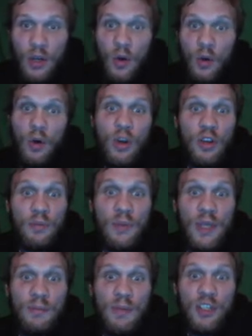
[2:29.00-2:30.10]
or it could
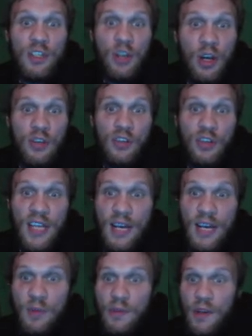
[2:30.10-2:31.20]
be much larger
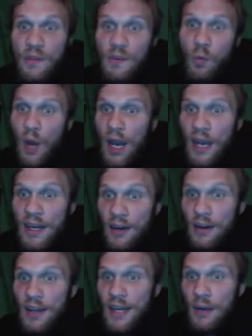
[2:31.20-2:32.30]
data moving over a wide
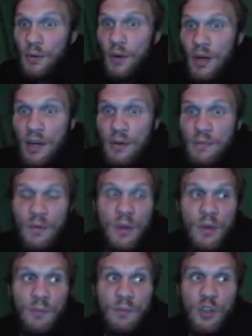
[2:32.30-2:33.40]
area network,
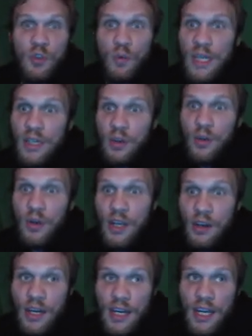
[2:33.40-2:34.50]
between local
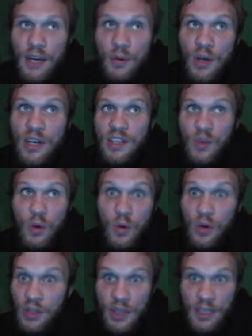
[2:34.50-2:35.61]
area networks,
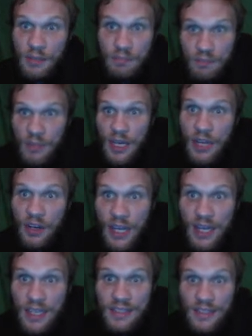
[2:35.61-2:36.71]
or the
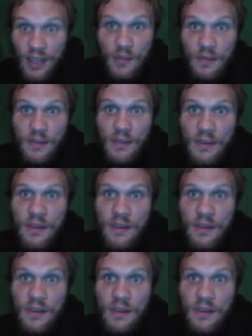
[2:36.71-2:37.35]
internet itself.